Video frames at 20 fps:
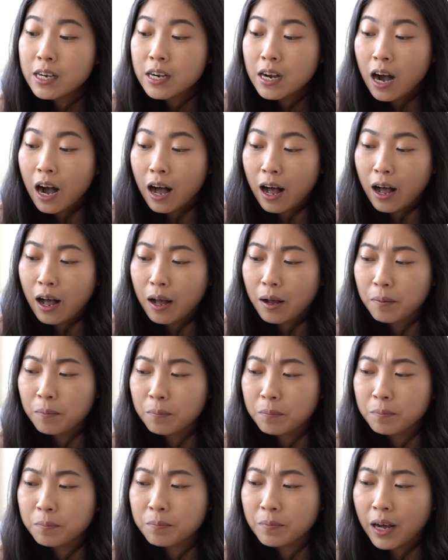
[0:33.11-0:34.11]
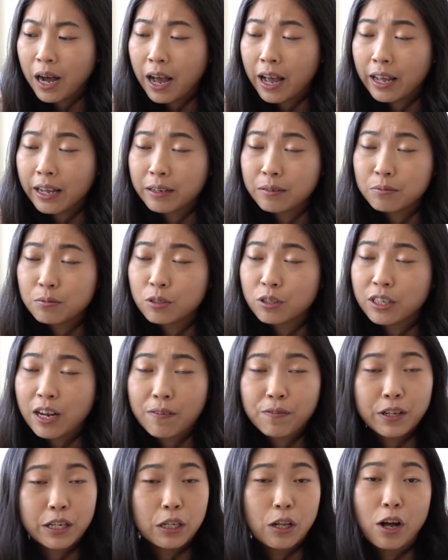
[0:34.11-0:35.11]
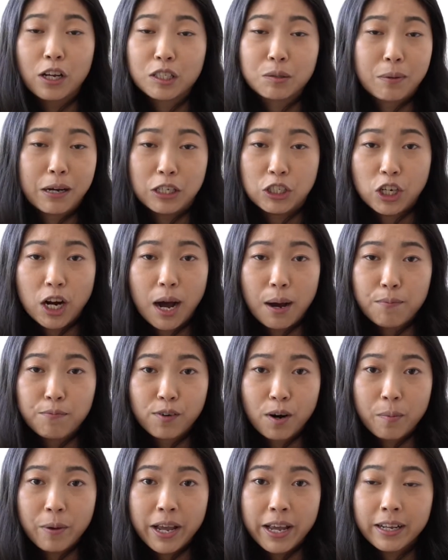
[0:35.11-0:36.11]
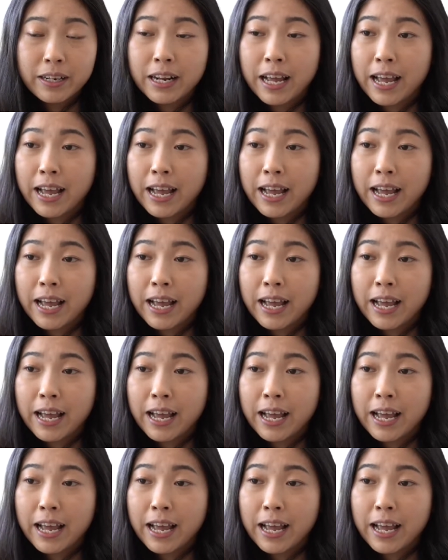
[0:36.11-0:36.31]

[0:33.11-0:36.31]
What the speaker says: I definitely lost my job from it,